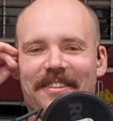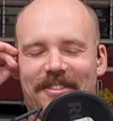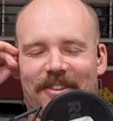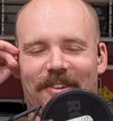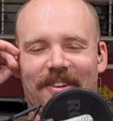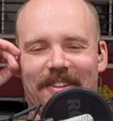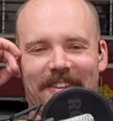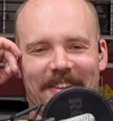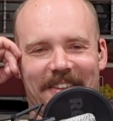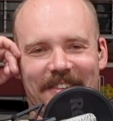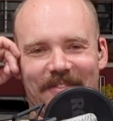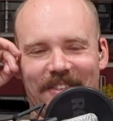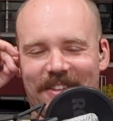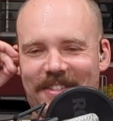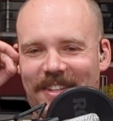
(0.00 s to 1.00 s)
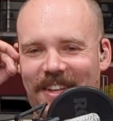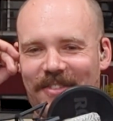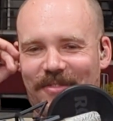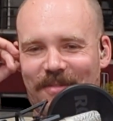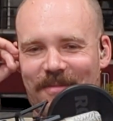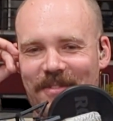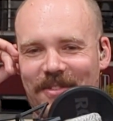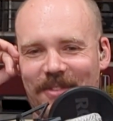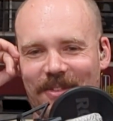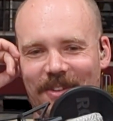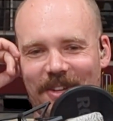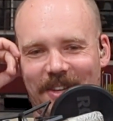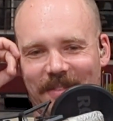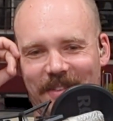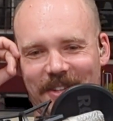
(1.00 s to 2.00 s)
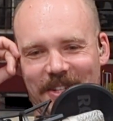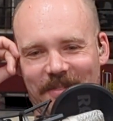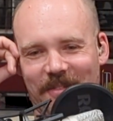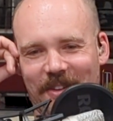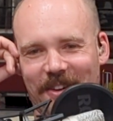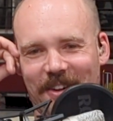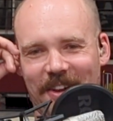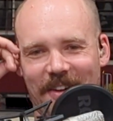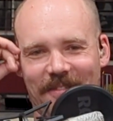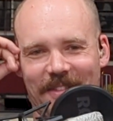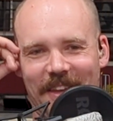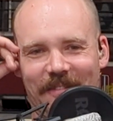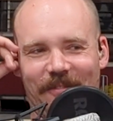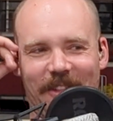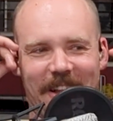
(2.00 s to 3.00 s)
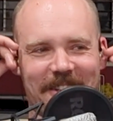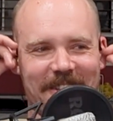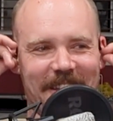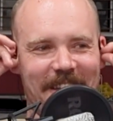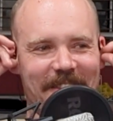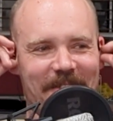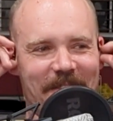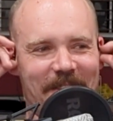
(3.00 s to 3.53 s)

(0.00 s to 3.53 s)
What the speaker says: The toilet commission. He's from the toilet commission. Wanted to know if they flushed the other